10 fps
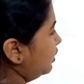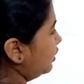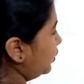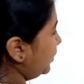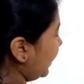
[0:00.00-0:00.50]

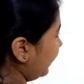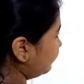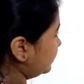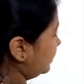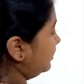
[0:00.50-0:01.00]
We have to
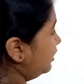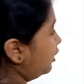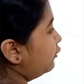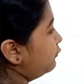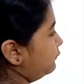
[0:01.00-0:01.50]
learn
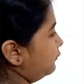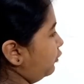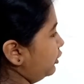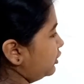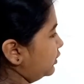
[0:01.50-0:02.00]
4
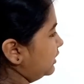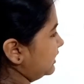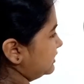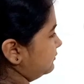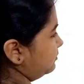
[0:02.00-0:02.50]

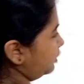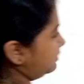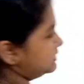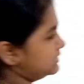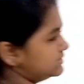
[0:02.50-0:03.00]
colligative
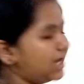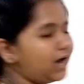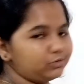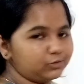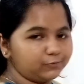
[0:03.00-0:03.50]
properties,
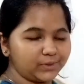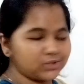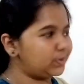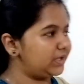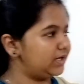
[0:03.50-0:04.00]
out of which
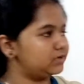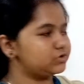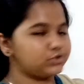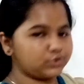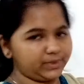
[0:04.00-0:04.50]
we learned
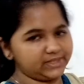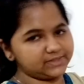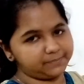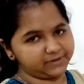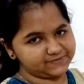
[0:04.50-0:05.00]
2 in the
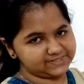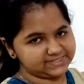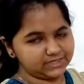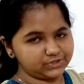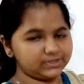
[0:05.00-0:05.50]
previous
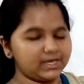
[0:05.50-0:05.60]
session,